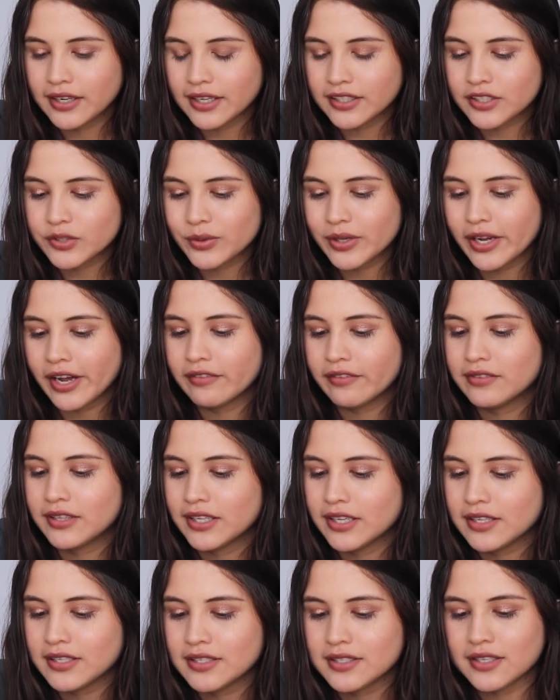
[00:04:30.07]
Next we have
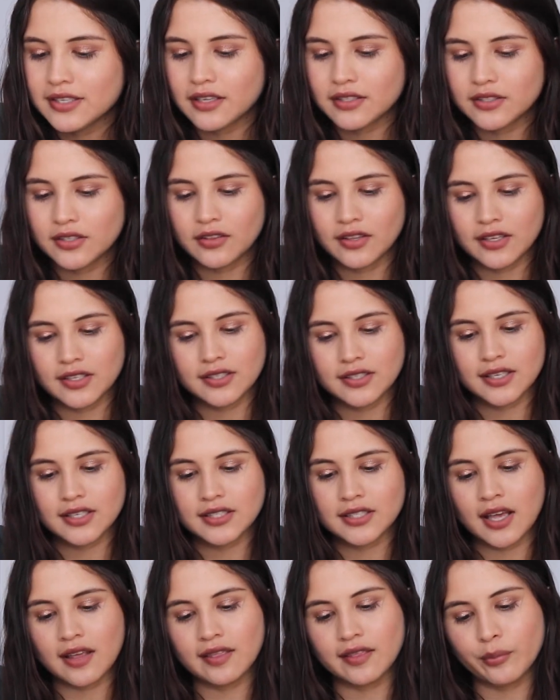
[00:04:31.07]
this. So this
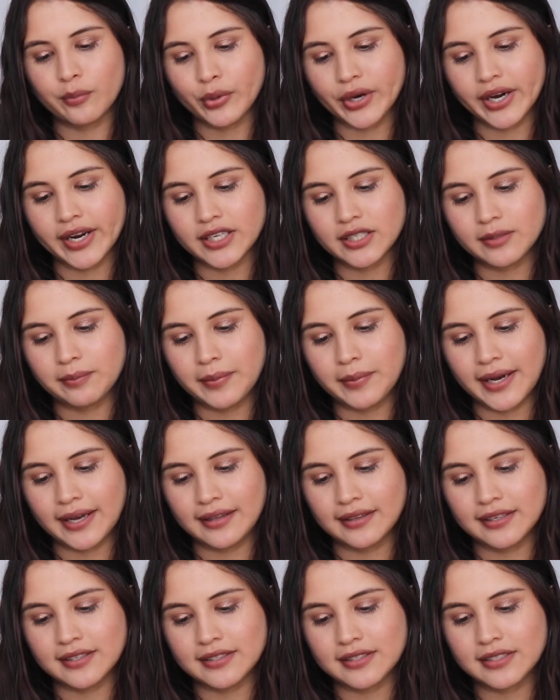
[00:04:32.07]
is the brand
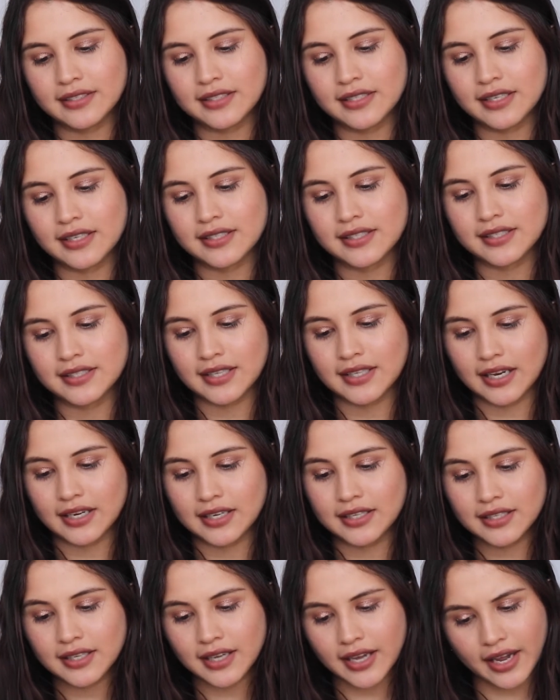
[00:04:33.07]
Balanced
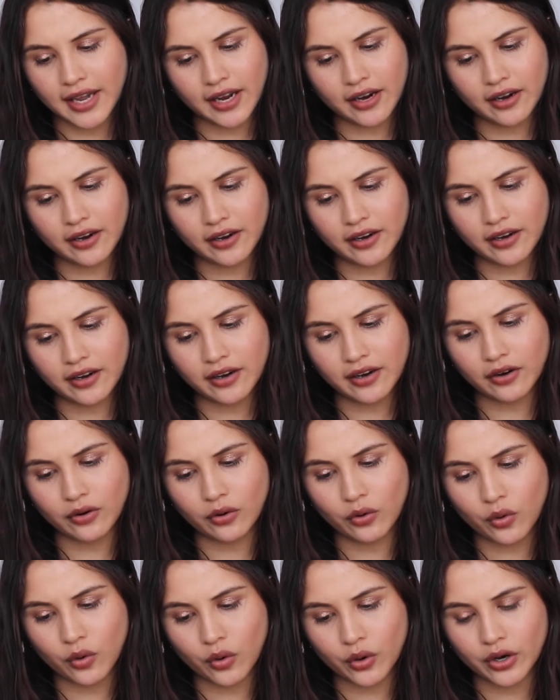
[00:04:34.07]
Skincare
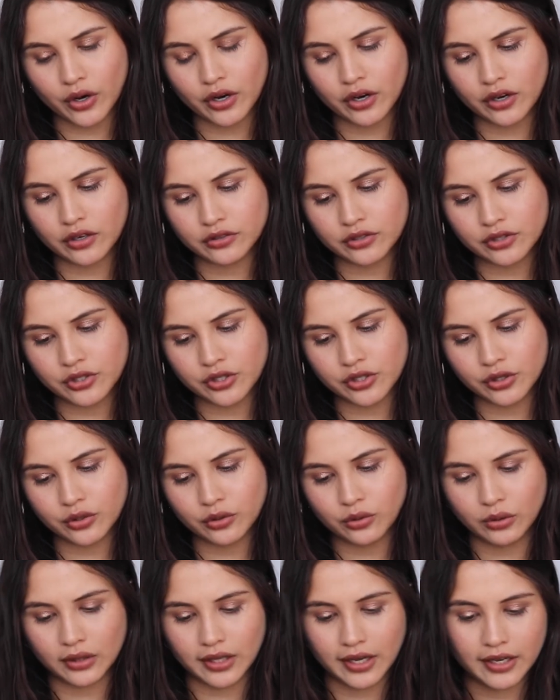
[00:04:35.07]
or
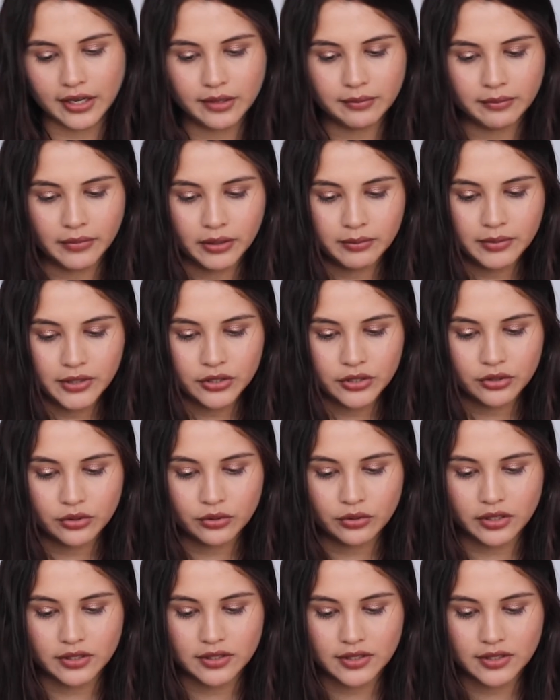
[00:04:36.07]
Tula. It might be Tula